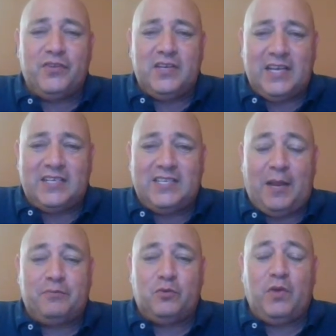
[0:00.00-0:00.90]
the next
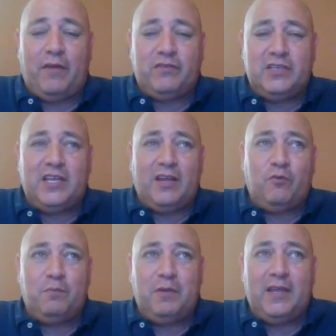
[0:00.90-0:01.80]
steps that we have to take
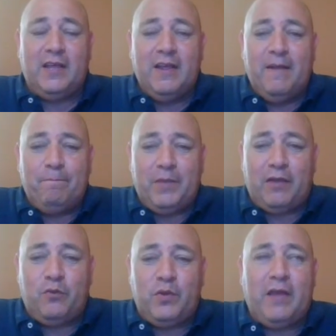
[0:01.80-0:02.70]
would be, now
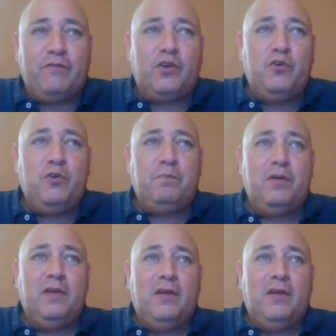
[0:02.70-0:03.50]
that we have the coop,